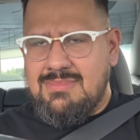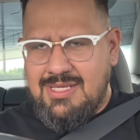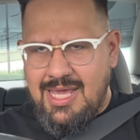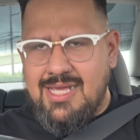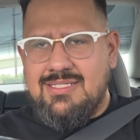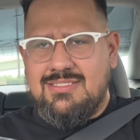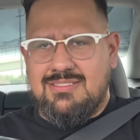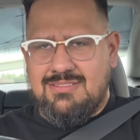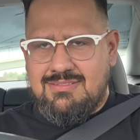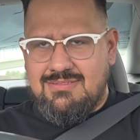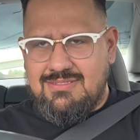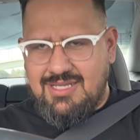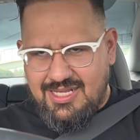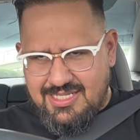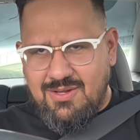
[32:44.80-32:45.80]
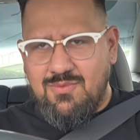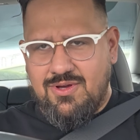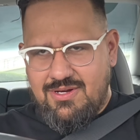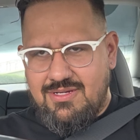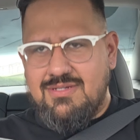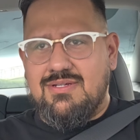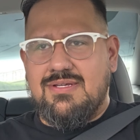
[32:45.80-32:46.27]
yes it
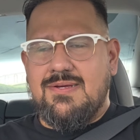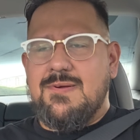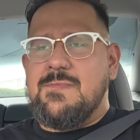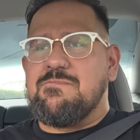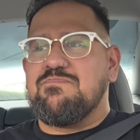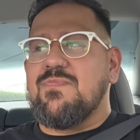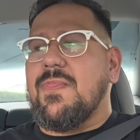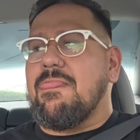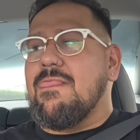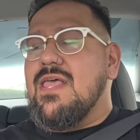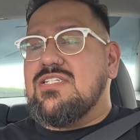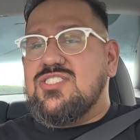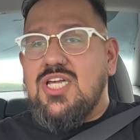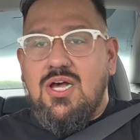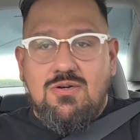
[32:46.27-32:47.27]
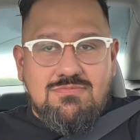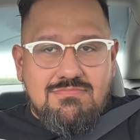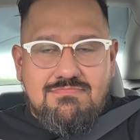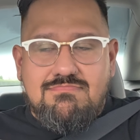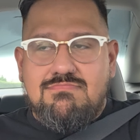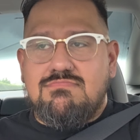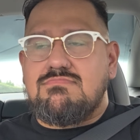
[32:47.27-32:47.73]
would. So
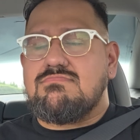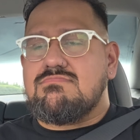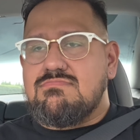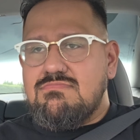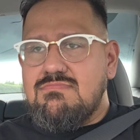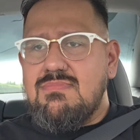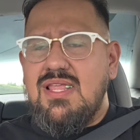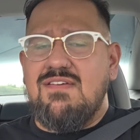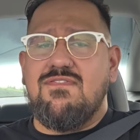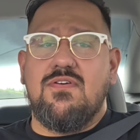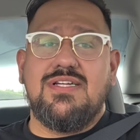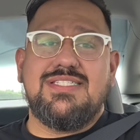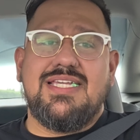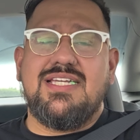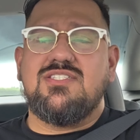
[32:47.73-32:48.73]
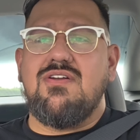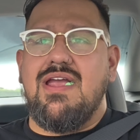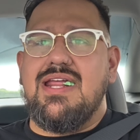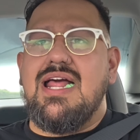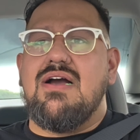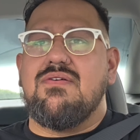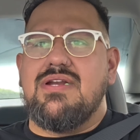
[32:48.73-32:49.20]
for a 6 or
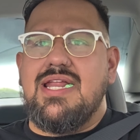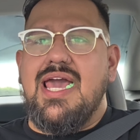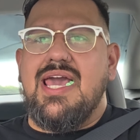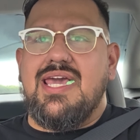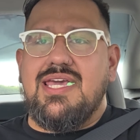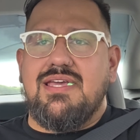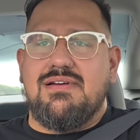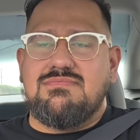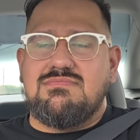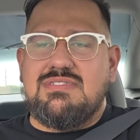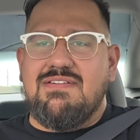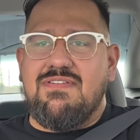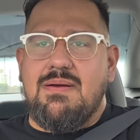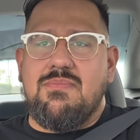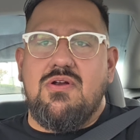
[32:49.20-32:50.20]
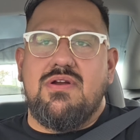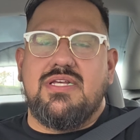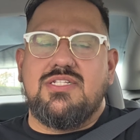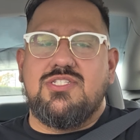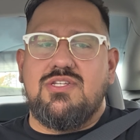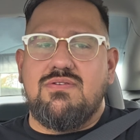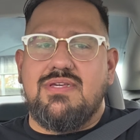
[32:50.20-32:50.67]
8 hour day, if I'm
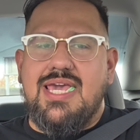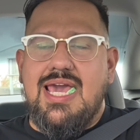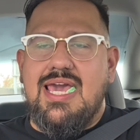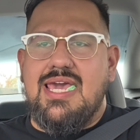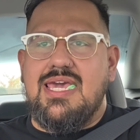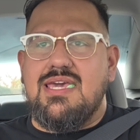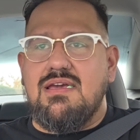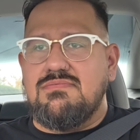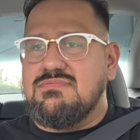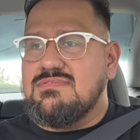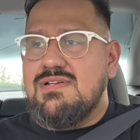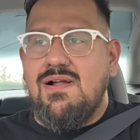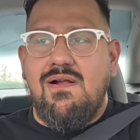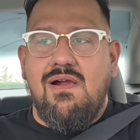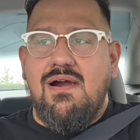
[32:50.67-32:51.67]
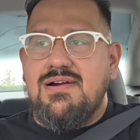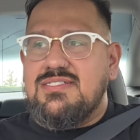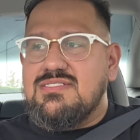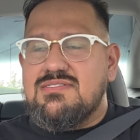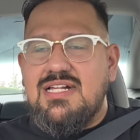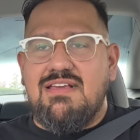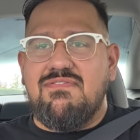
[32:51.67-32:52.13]
earning $2K,
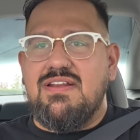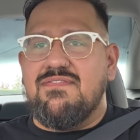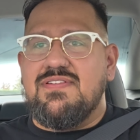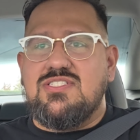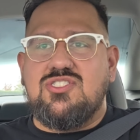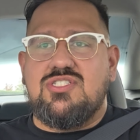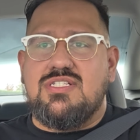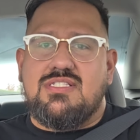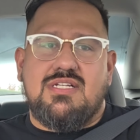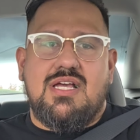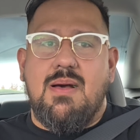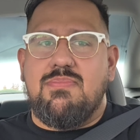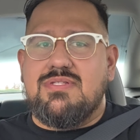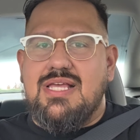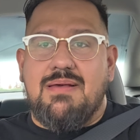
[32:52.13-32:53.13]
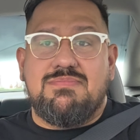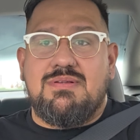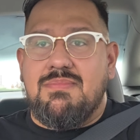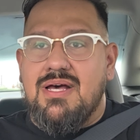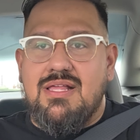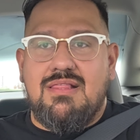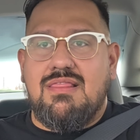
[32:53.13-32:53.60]
even if it's just a couple times a
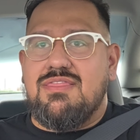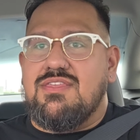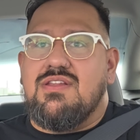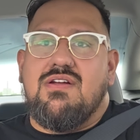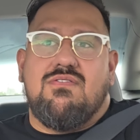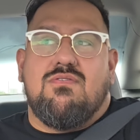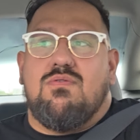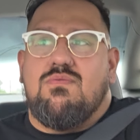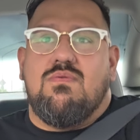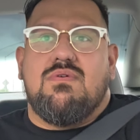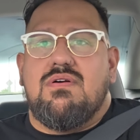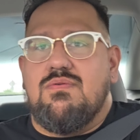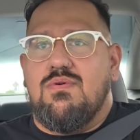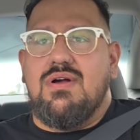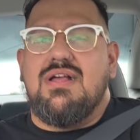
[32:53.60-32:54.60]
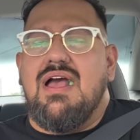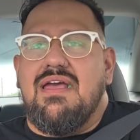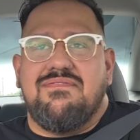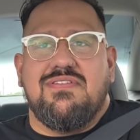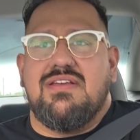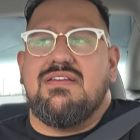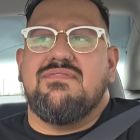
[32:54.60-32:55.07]
month, you know, or
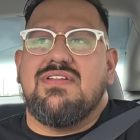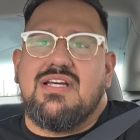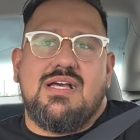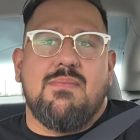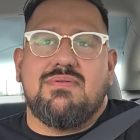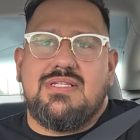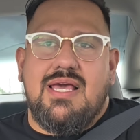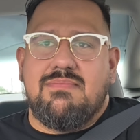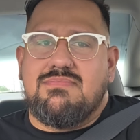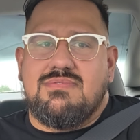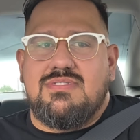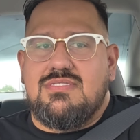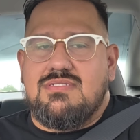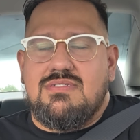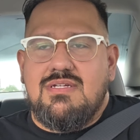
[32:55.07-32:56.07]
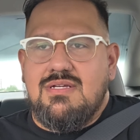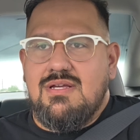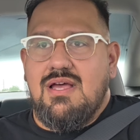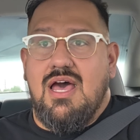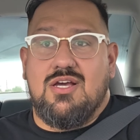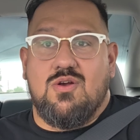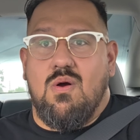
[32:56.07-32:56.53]
even a couple times
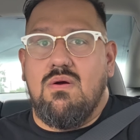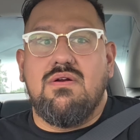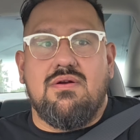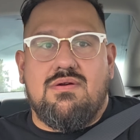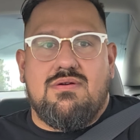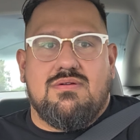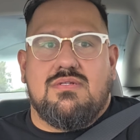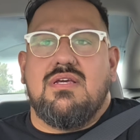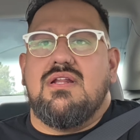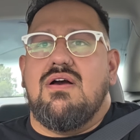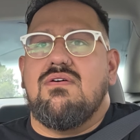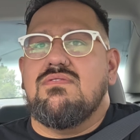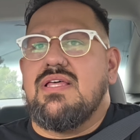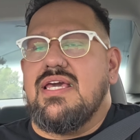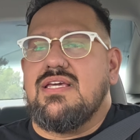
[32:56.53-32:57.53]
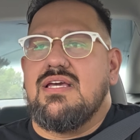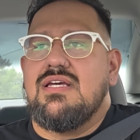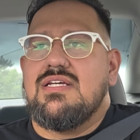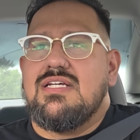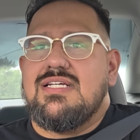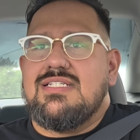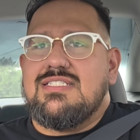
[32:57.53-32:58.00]
a quarter, you know, like
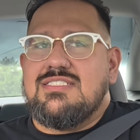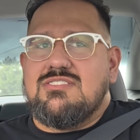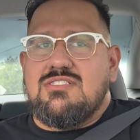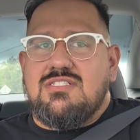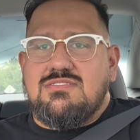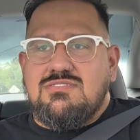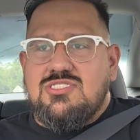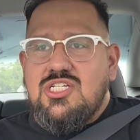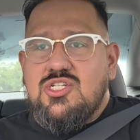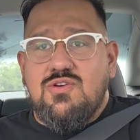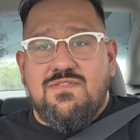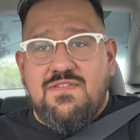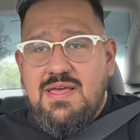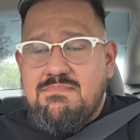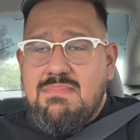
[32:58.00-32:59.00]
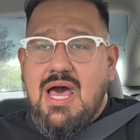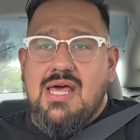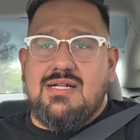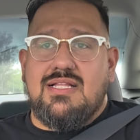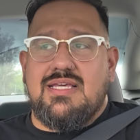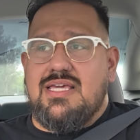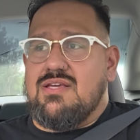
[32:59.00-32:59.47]
to do fit
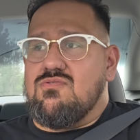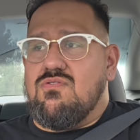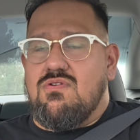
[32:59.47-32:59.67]
modeling